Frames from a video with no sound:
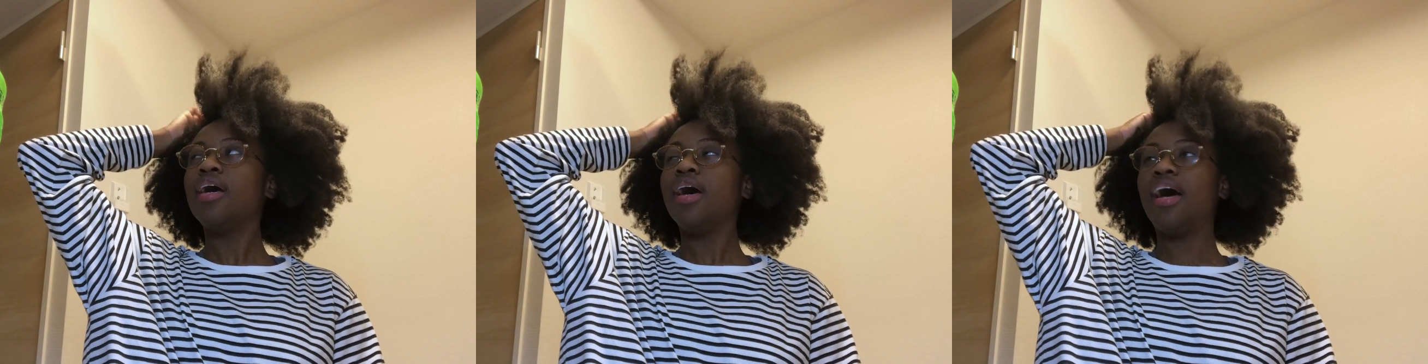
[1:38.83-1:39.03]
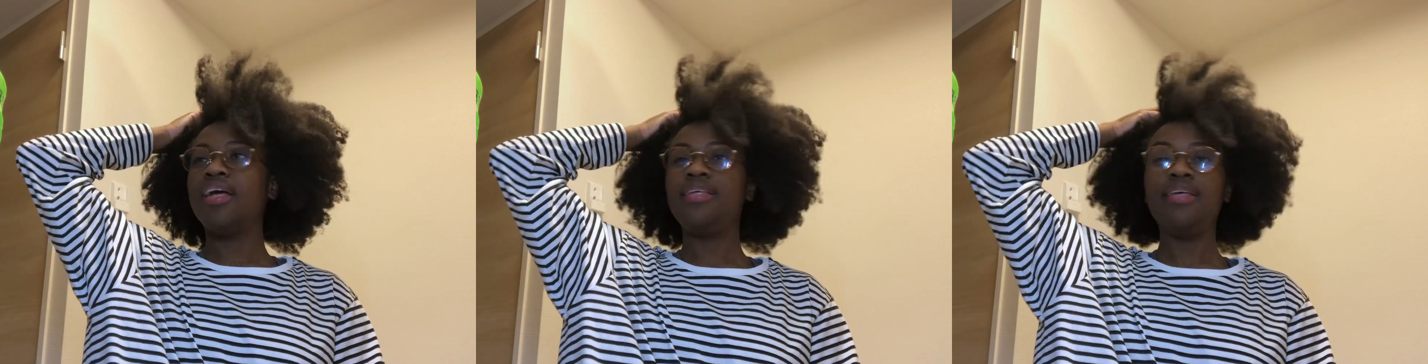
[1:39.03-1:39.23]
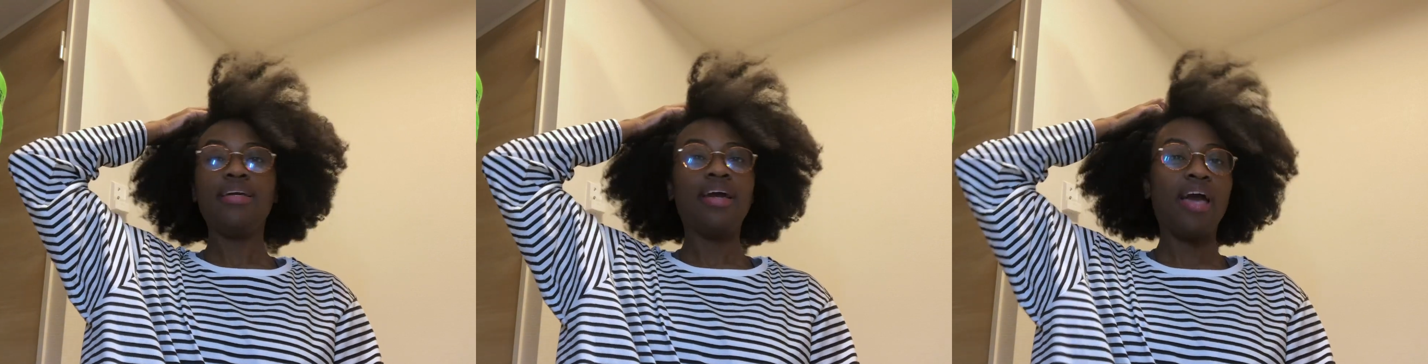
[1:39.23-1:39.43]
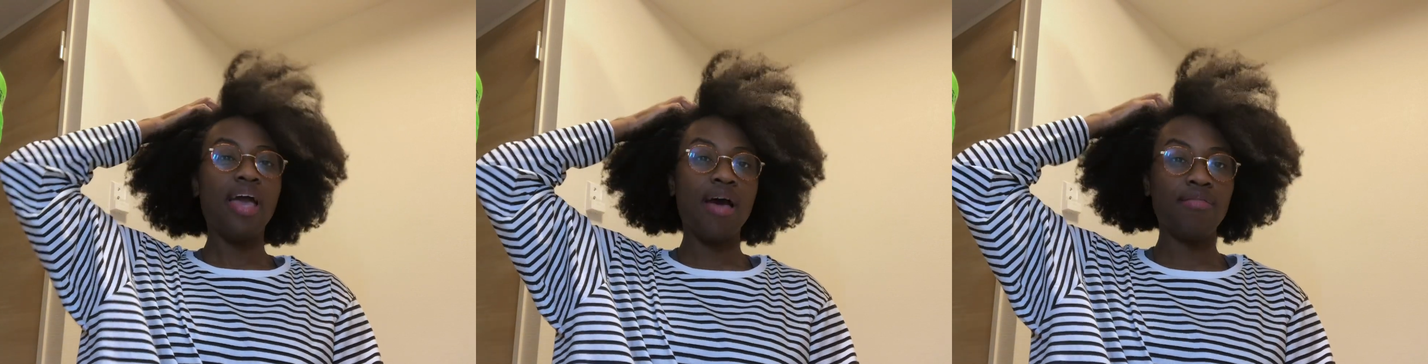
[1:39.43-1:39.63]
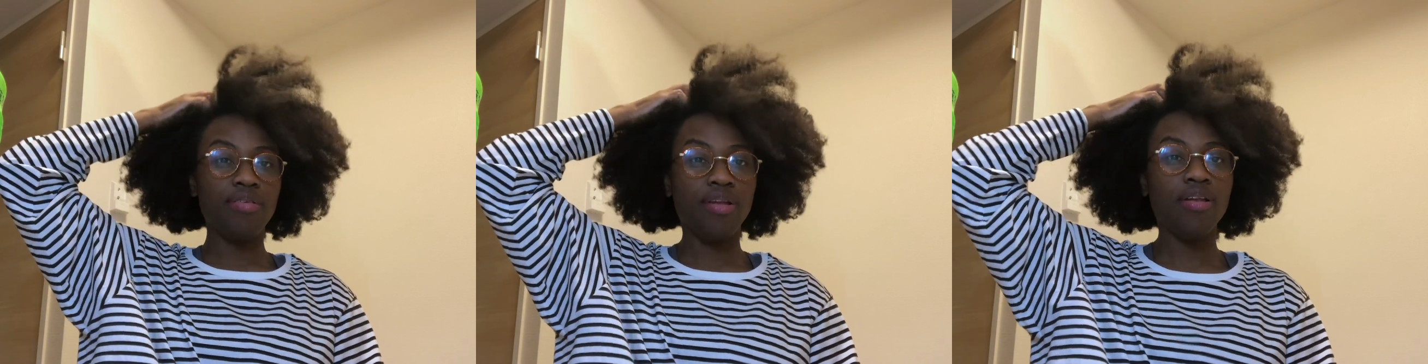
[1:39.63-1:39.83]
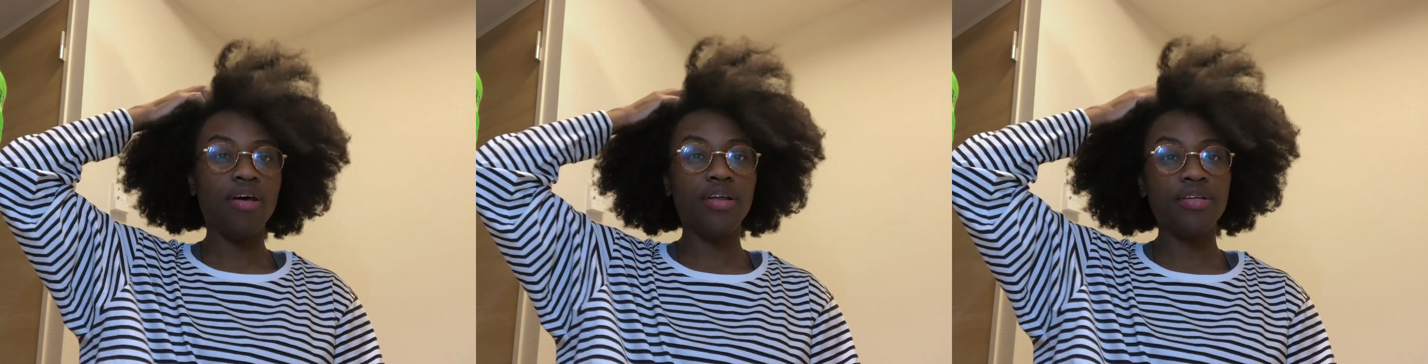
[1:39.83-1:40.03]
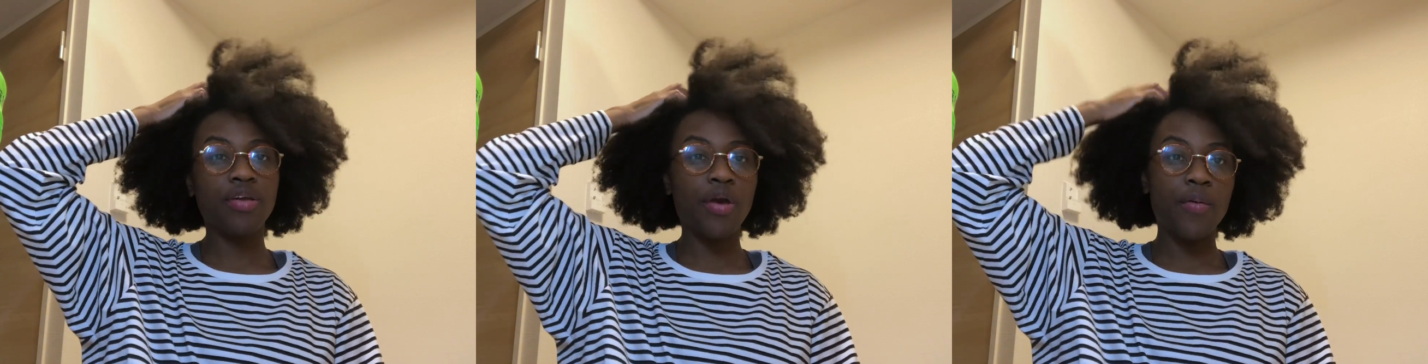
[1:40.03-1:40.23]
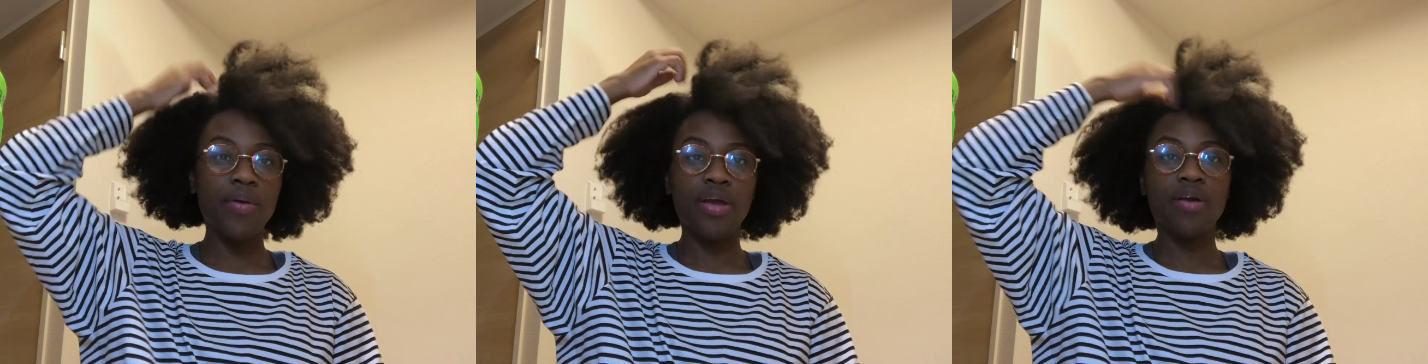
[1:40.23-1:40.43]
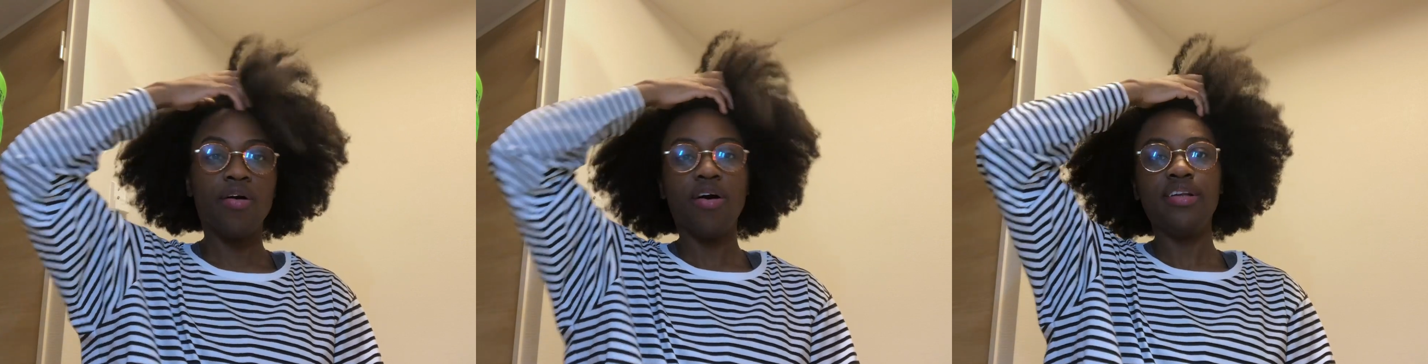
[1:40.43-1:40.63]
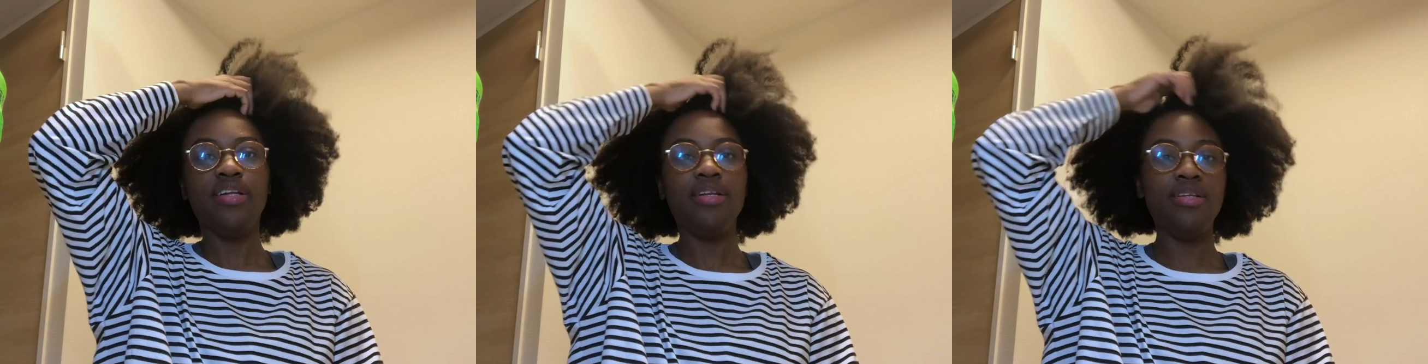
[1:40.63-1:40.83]
I think I have a lot going
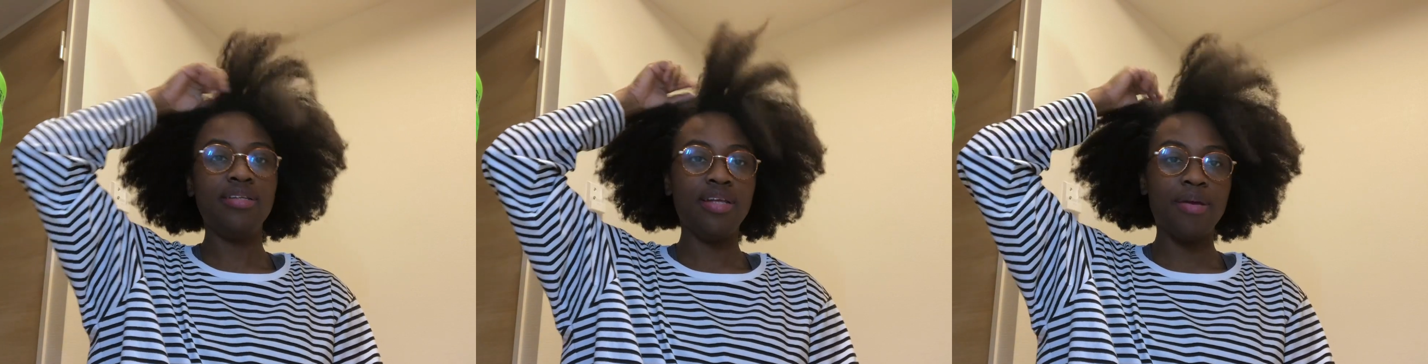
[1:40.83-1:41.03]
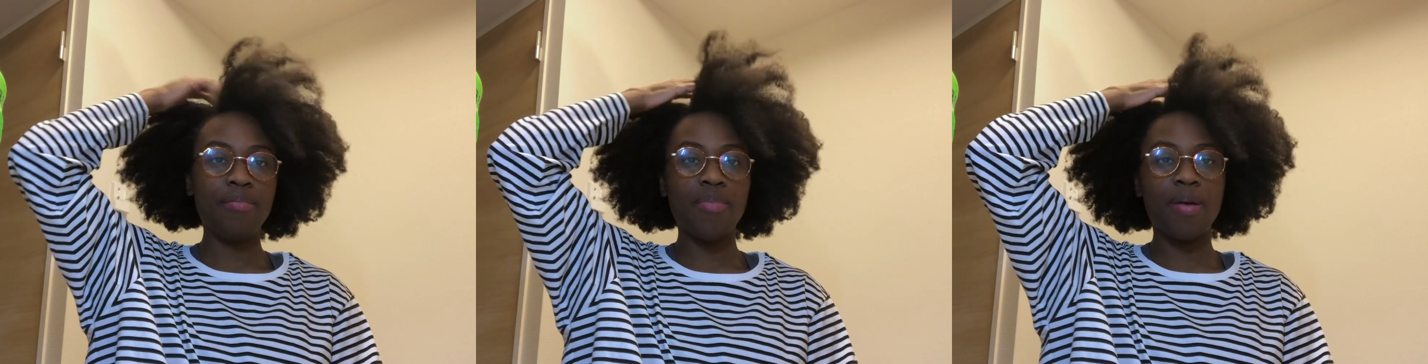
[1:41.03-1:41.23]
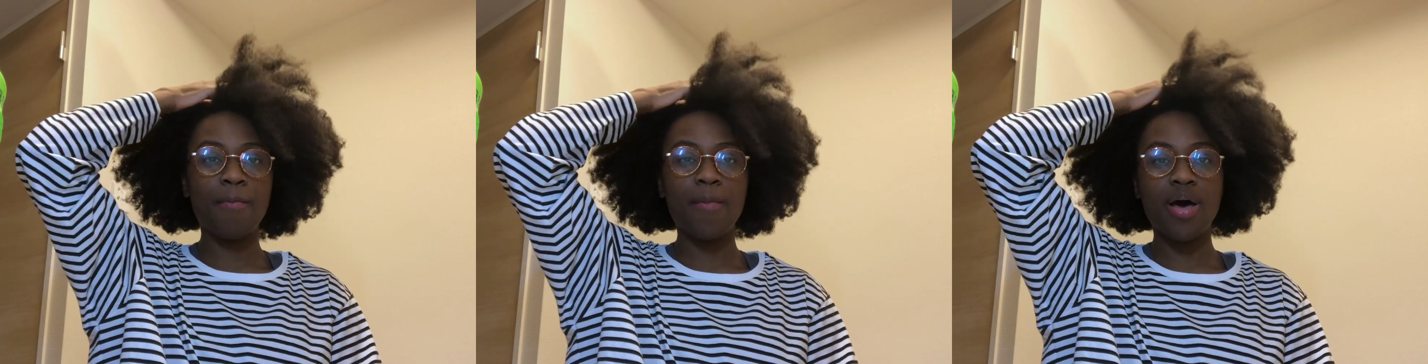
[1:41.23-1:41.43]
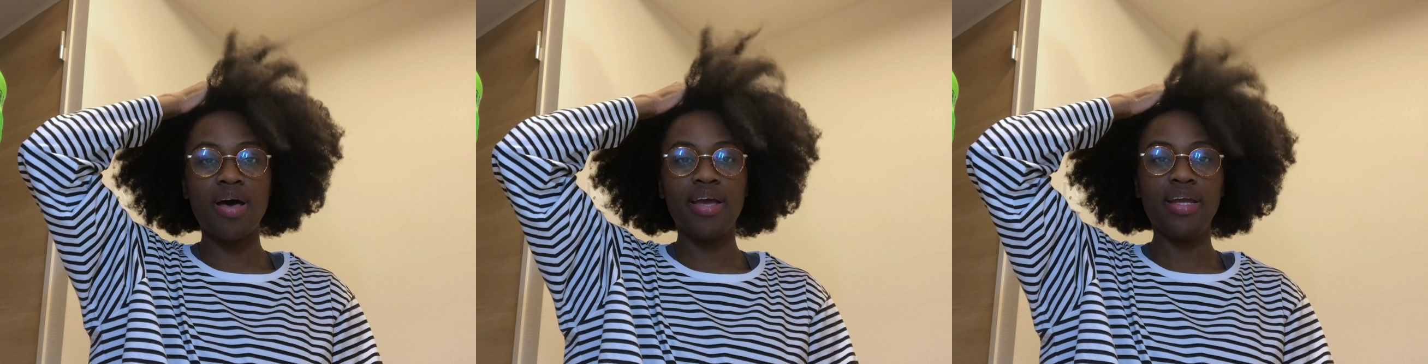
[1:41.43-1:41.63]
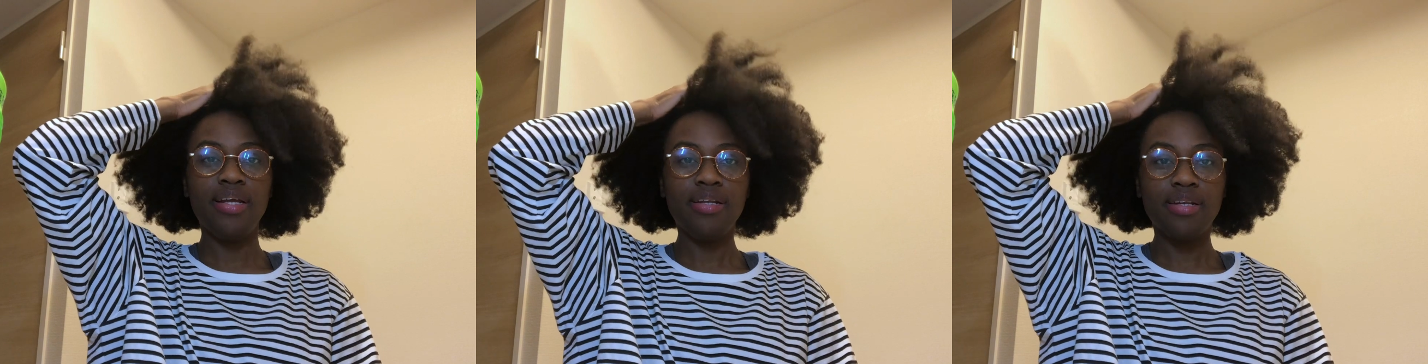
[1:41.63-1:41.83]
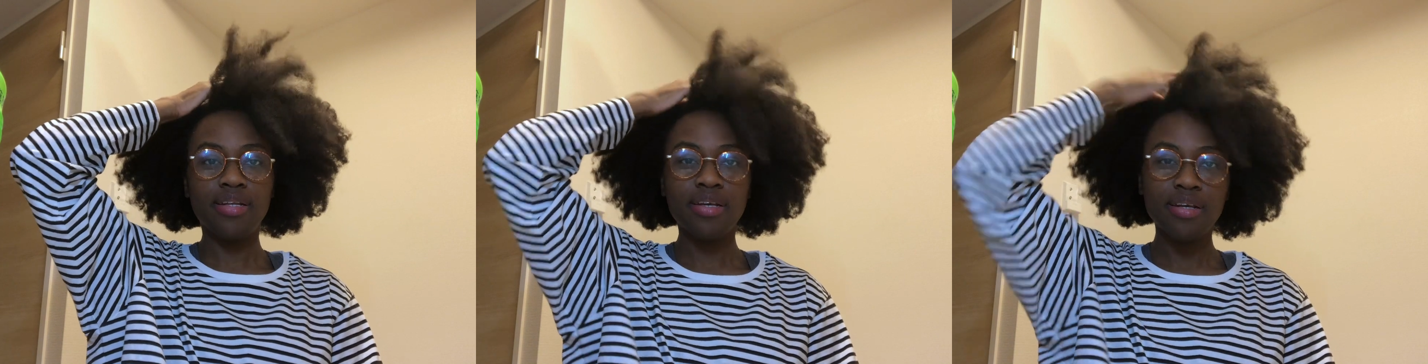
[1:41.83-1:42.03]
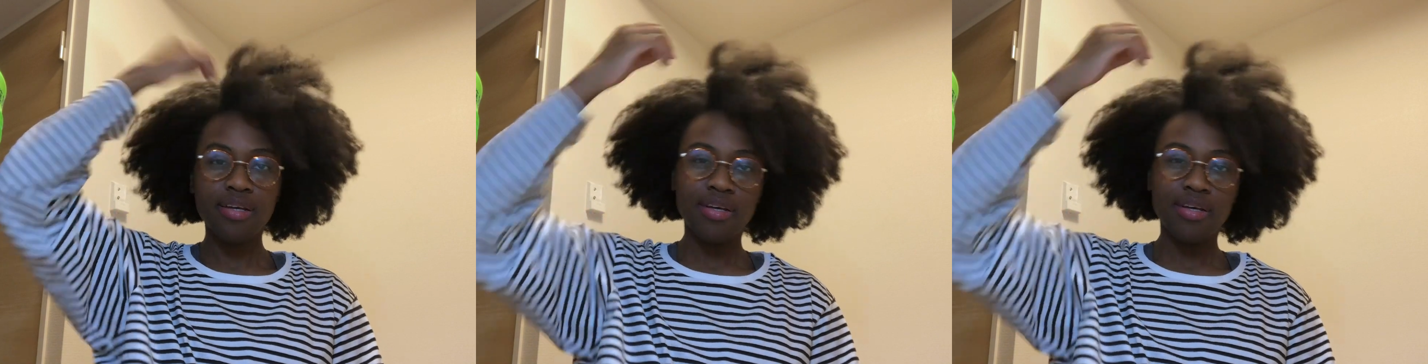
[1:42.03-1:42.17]
on in my mind,